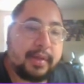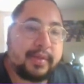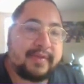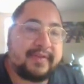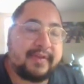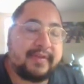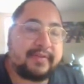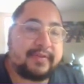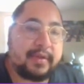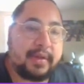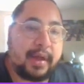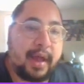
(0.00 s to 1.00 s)
This
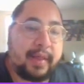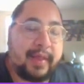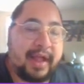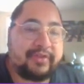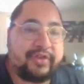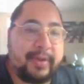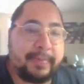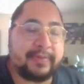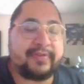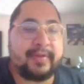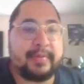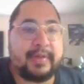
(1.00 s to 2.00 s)
is a lot cheaper
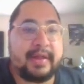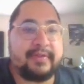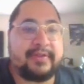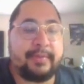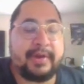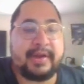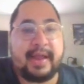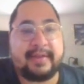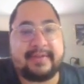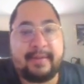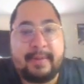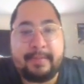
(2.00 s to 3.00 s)
than some of the
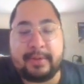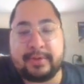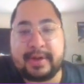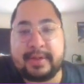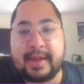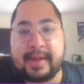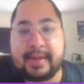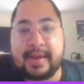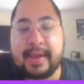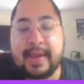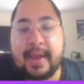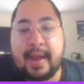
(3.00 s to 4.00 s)
decks I've been building lately.
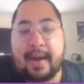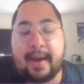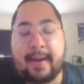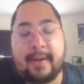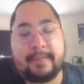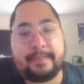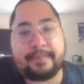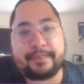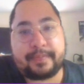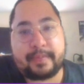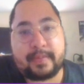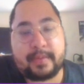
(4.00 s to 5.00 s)
Um,
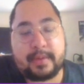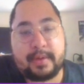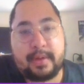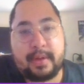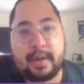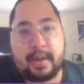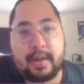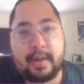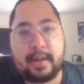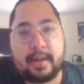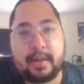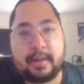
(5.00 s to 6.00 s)

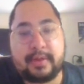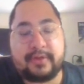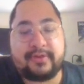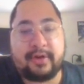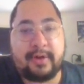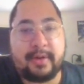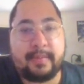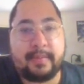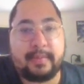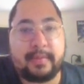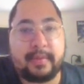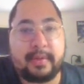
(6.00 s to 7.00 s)
the
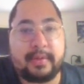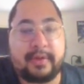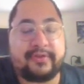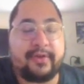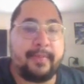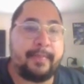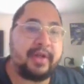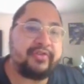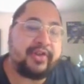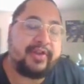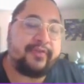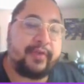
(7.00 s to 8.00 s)
term
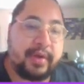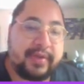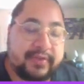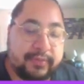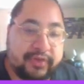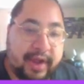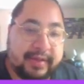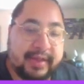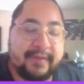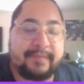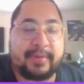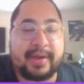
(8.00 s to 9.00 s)
budget is very
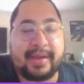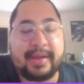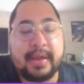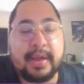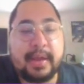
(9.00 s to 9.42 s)
subjective, but